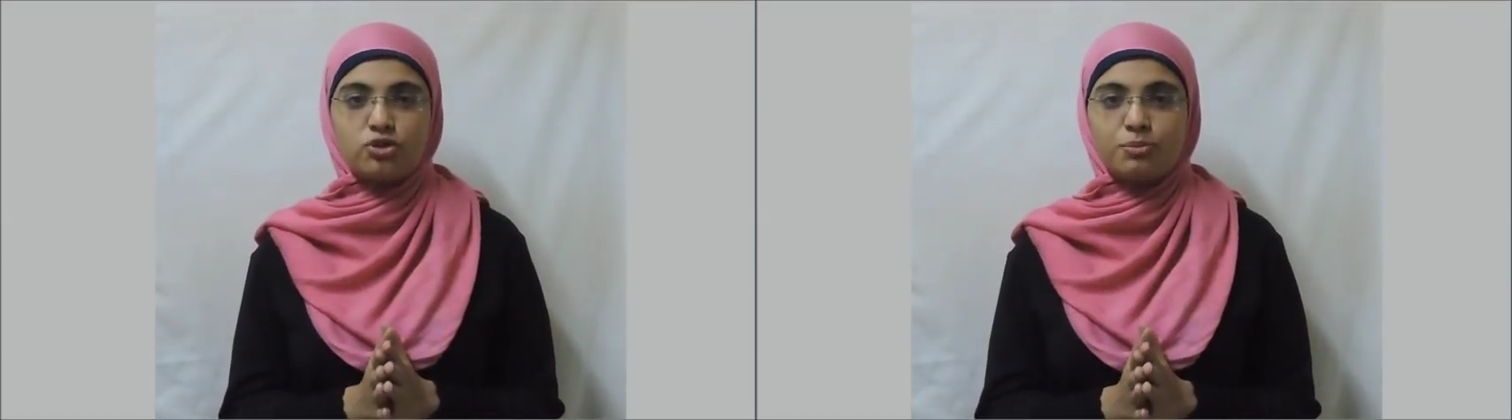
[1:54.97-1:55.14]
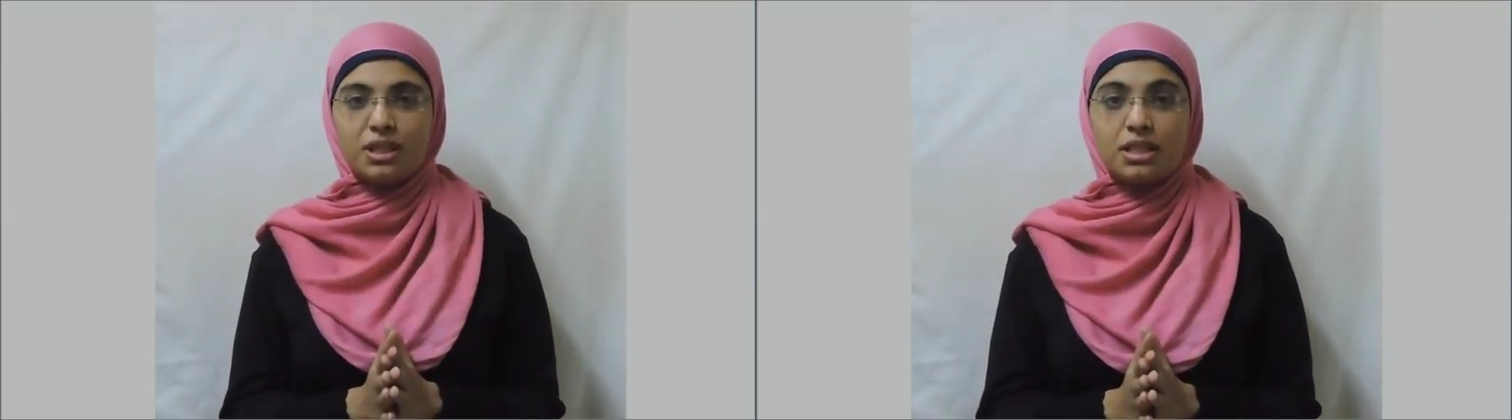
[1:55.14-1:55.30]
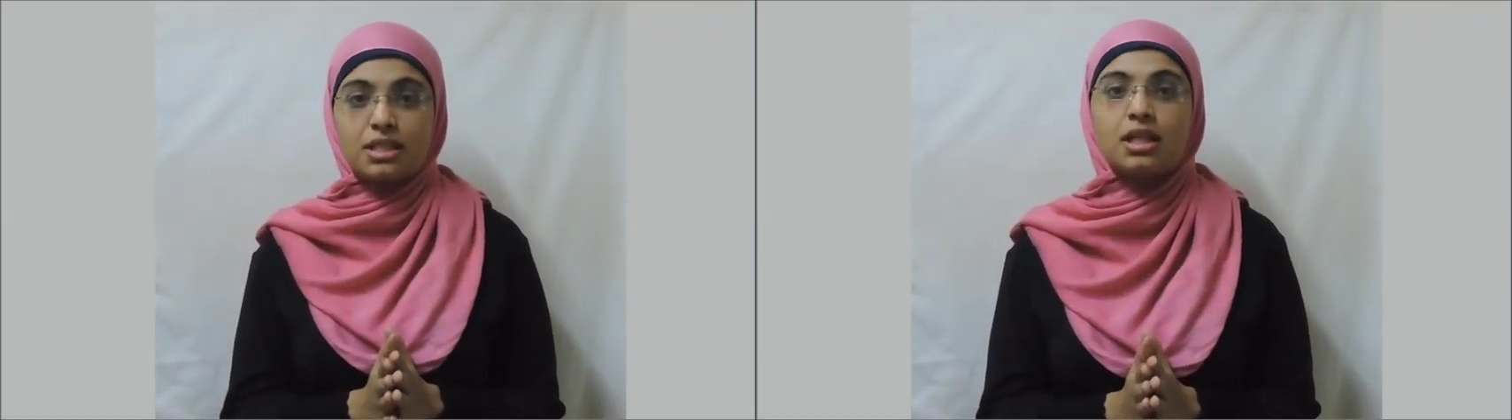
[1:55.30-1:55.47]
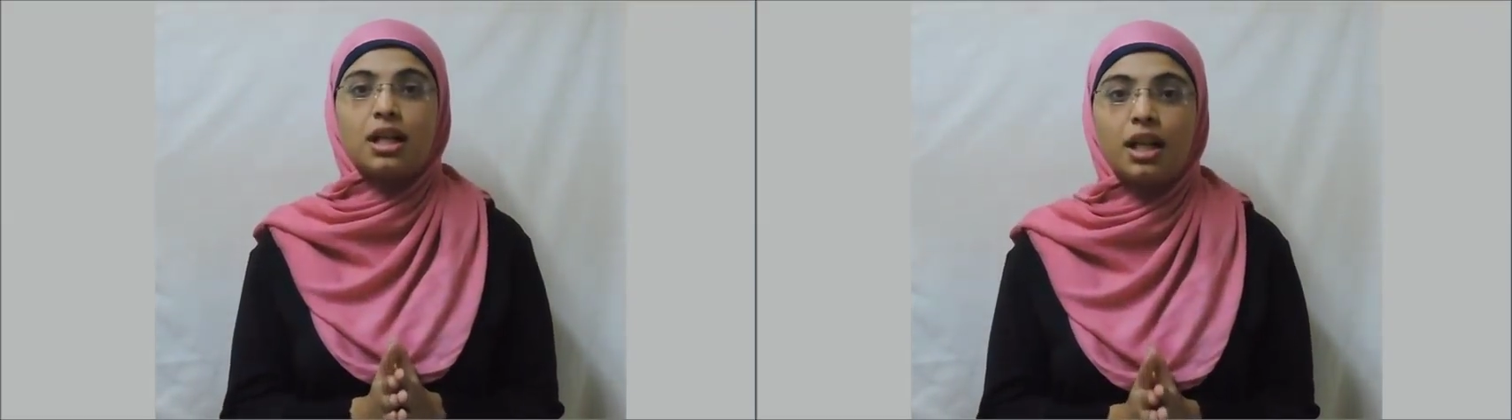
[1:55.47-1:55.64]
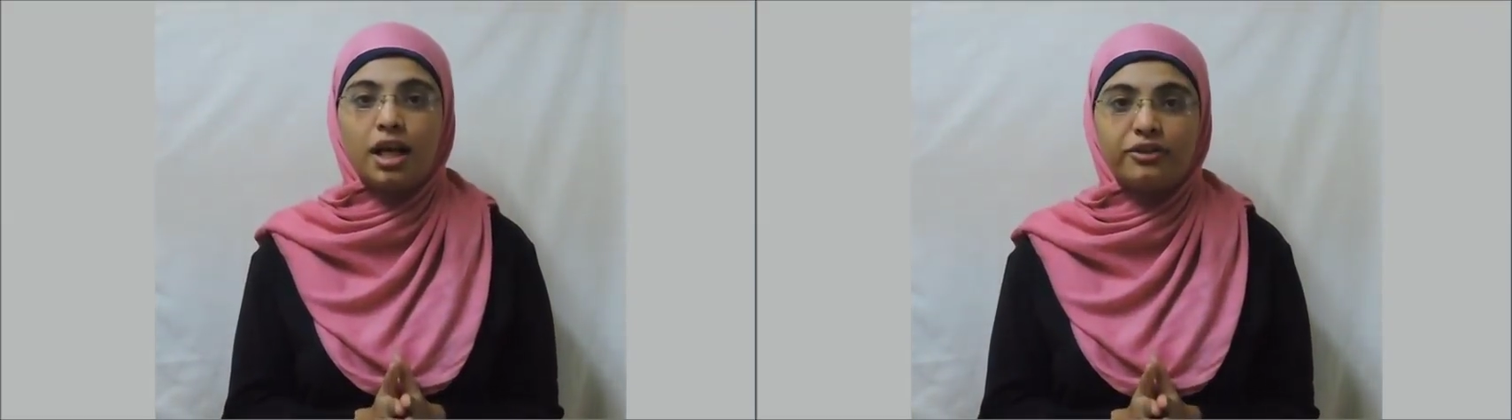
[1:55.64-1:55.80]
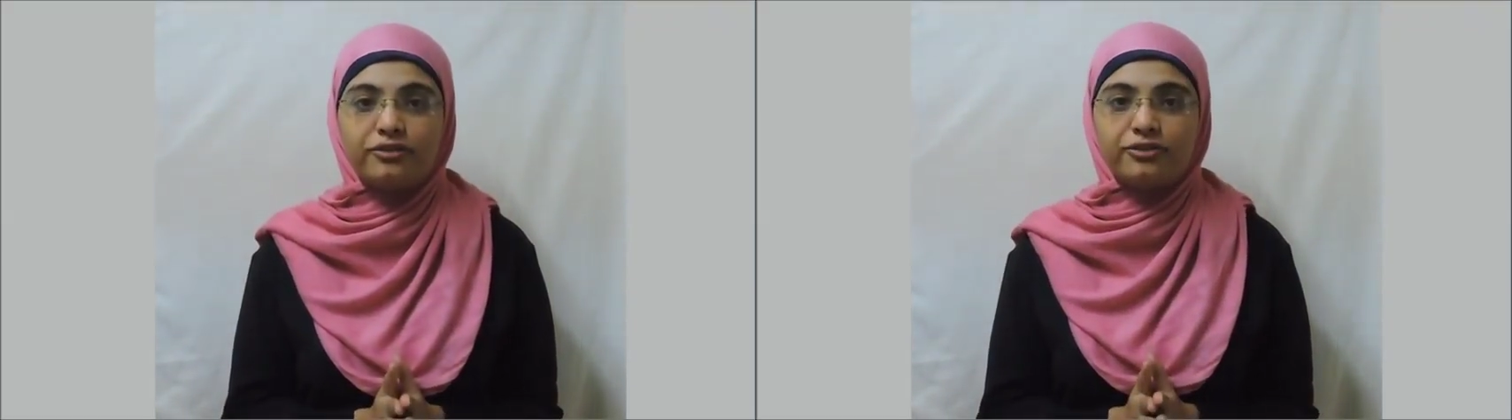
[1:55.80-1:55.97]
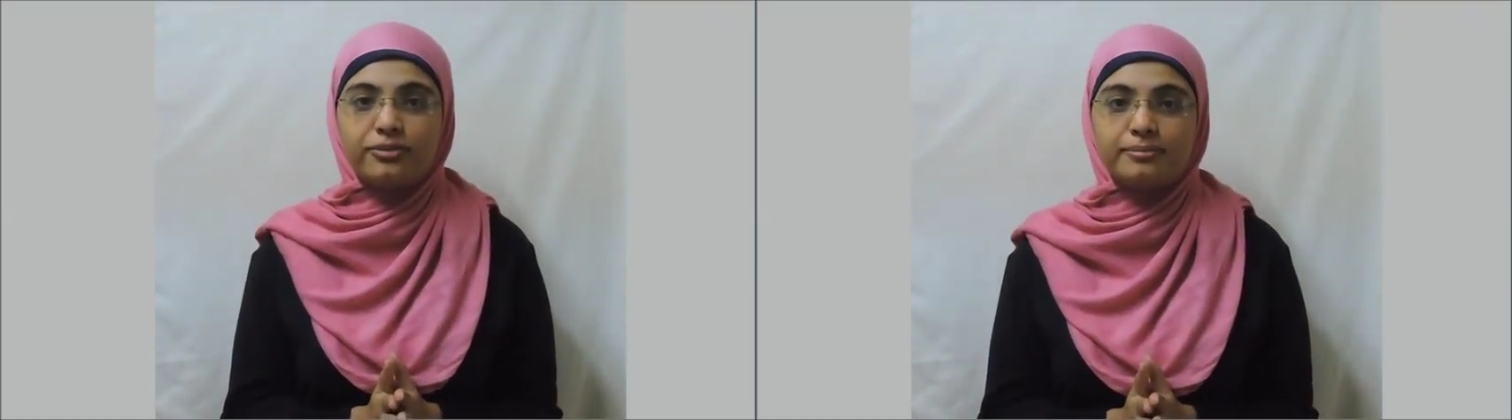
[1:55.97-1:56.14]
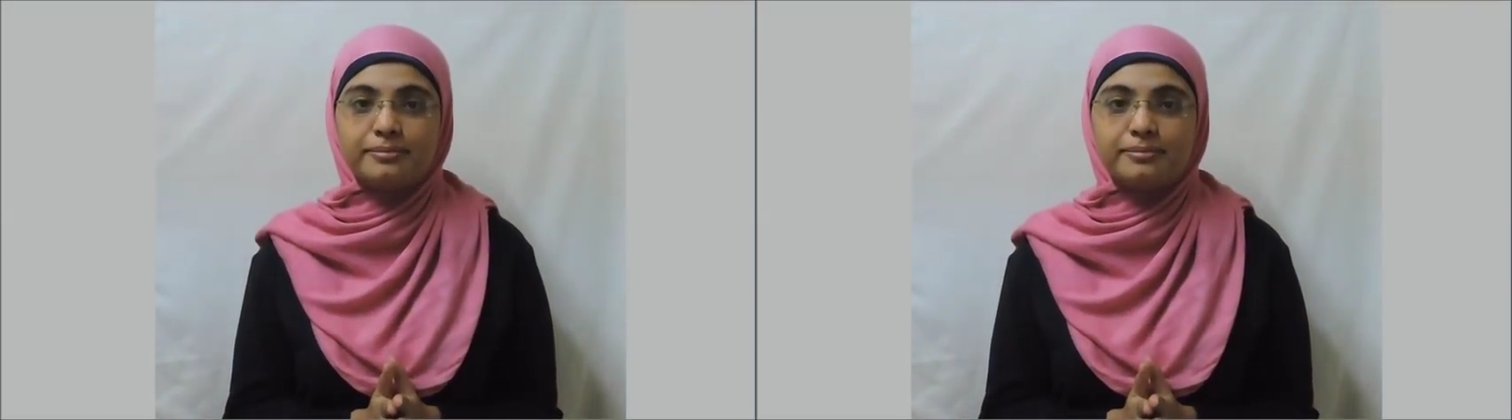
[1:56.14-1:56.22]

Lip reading: means life.